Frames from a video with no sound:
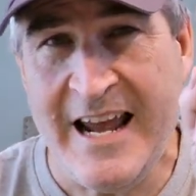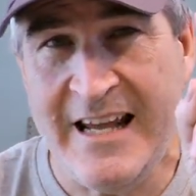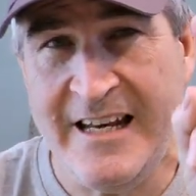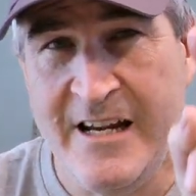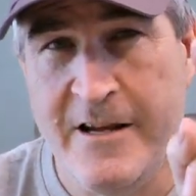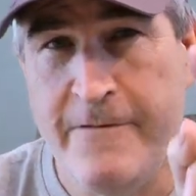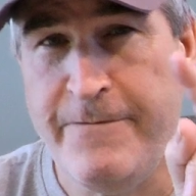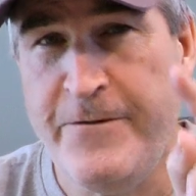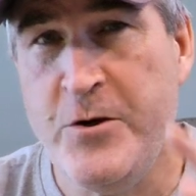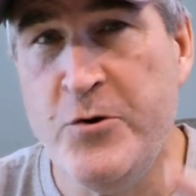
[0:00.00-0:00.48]

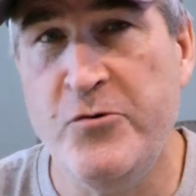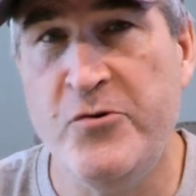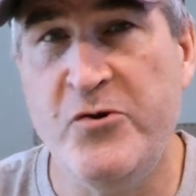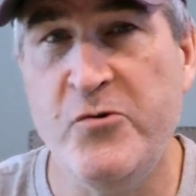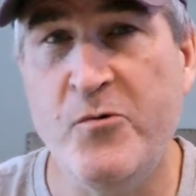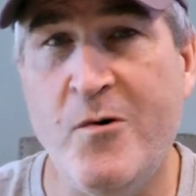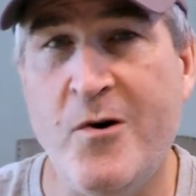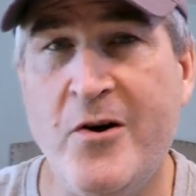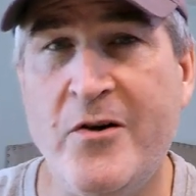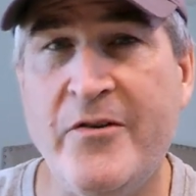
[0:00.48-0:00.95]
And if you
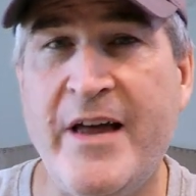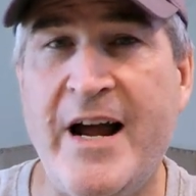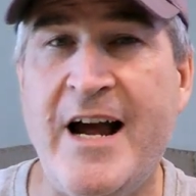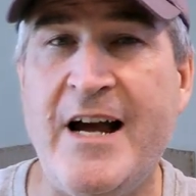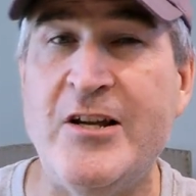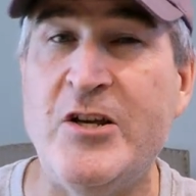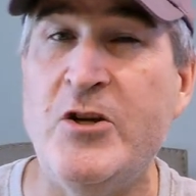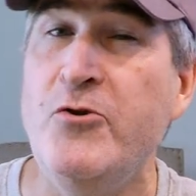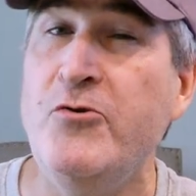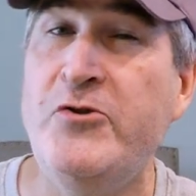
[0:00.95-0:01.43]
do all
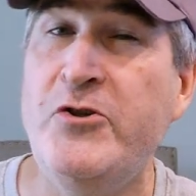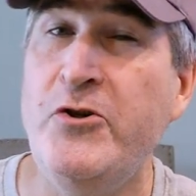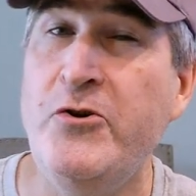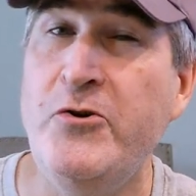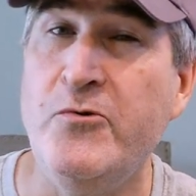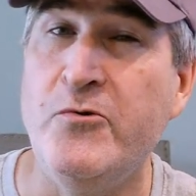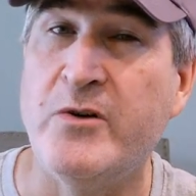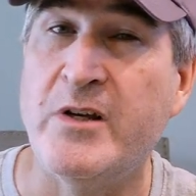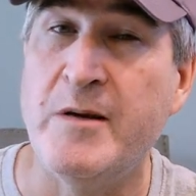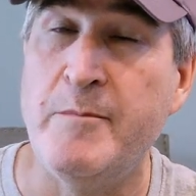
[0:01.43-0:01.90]
that, you
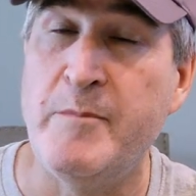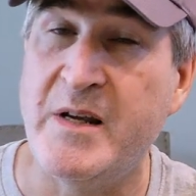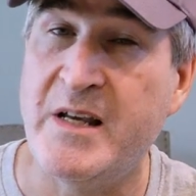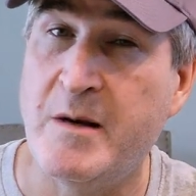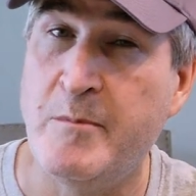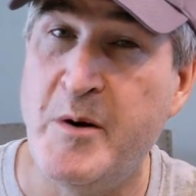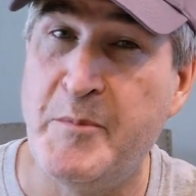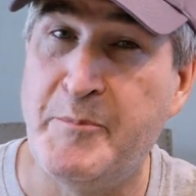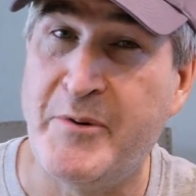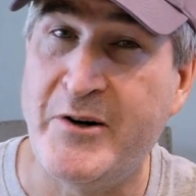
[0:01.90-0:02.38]
too can
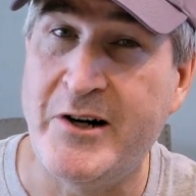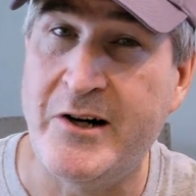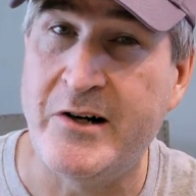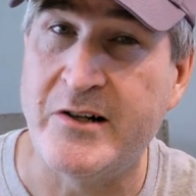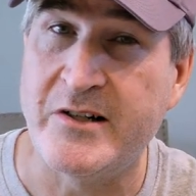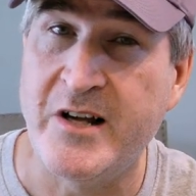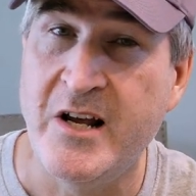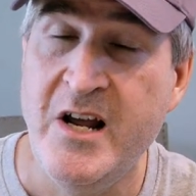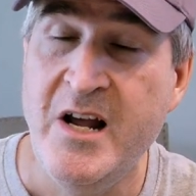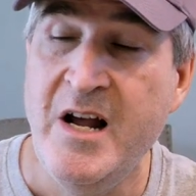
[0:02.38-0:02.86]
become a
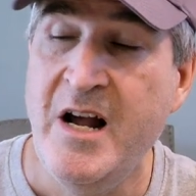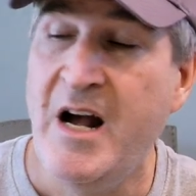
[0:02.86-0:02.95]
part